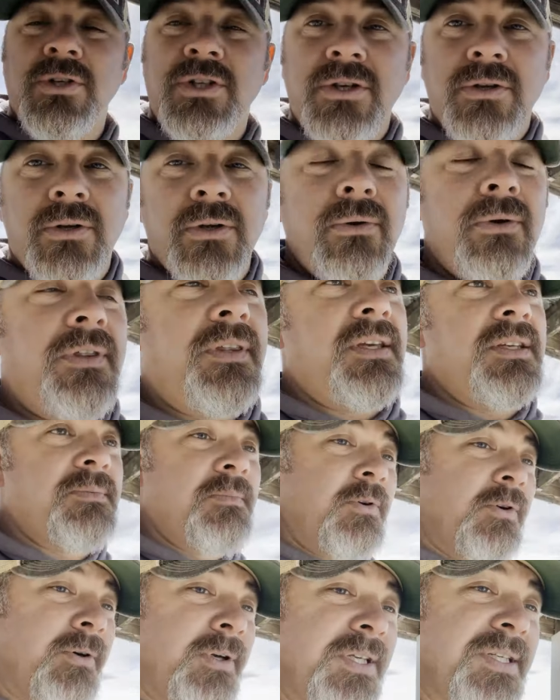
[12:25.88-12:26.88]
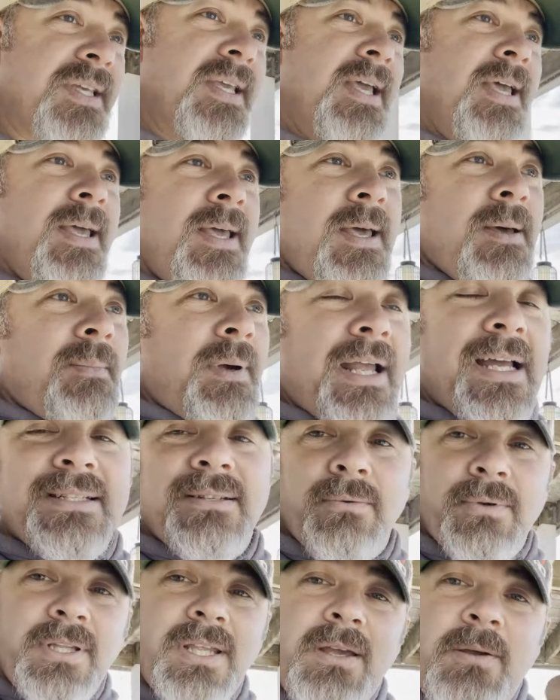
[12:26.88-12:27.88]
would you do with these buoys? But guys,
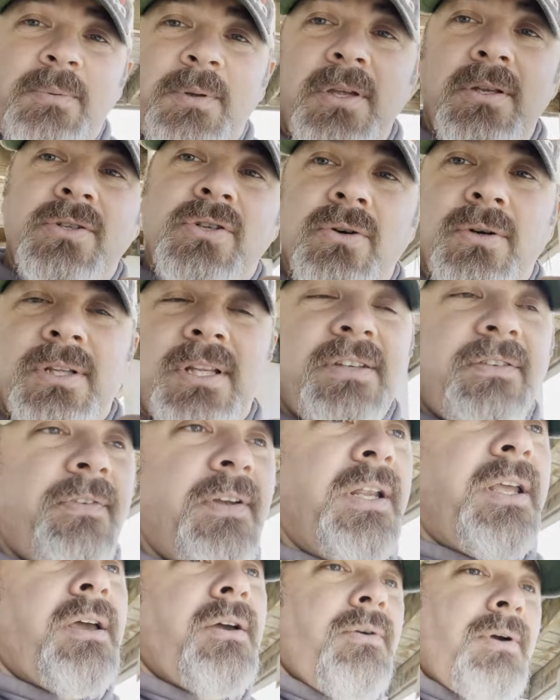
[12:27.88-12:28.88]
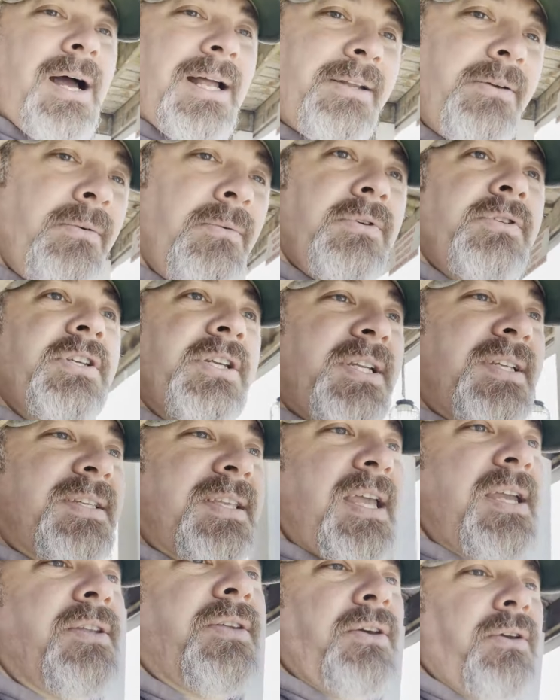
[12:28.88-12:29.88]
I really hope you enjoyed this video. I do want you to
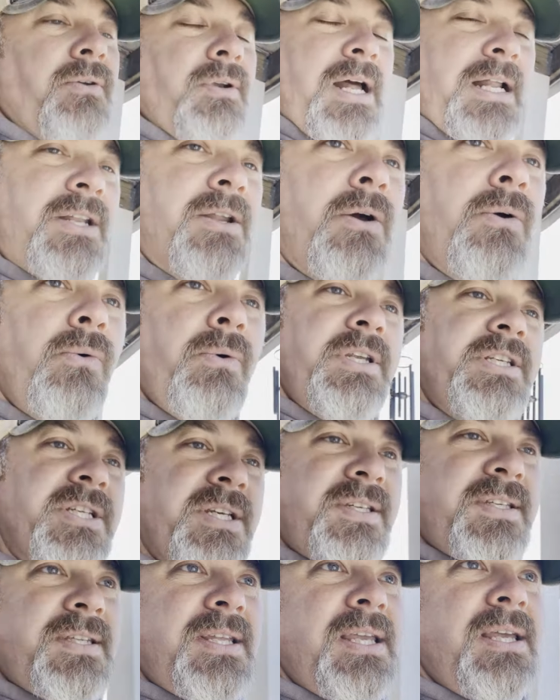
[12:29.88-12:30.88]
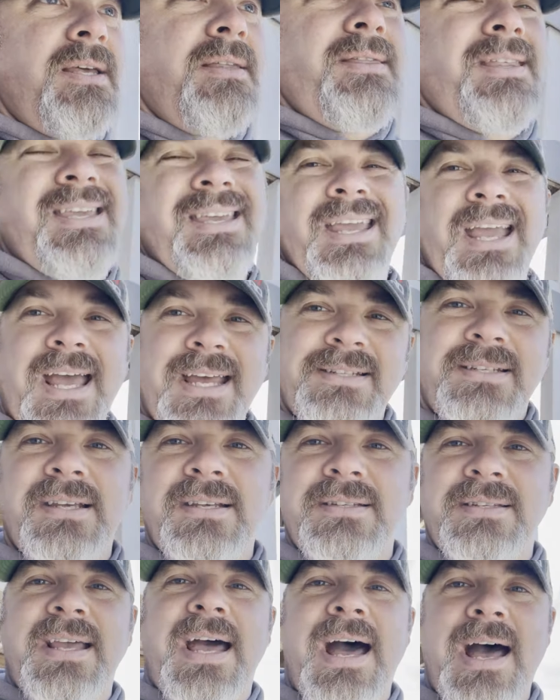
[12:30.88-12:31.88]
stay tuned. I know we just did the
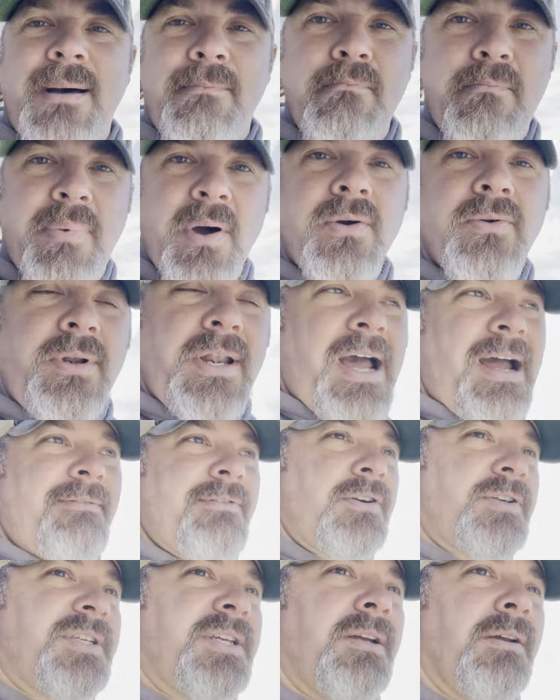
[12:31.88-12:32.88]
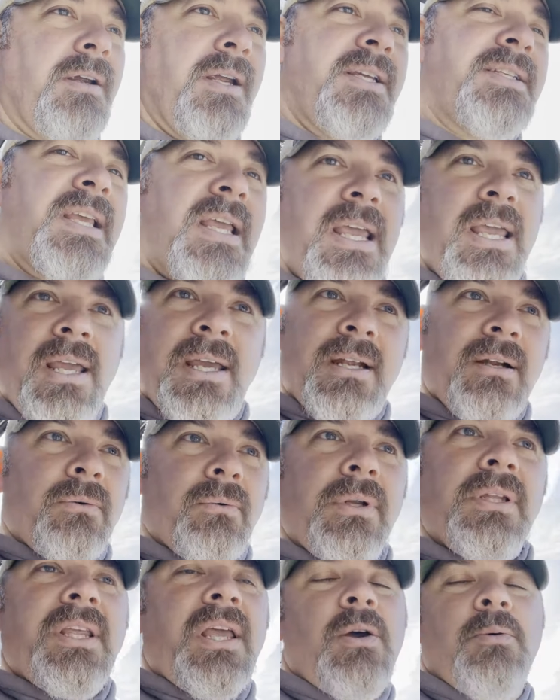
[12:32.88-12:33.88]
SSI boat diver series, and I
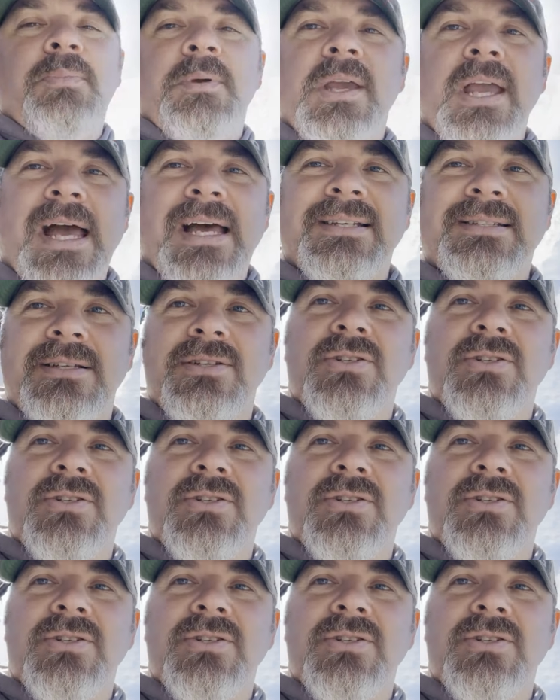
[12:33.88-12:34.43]
really hope you guys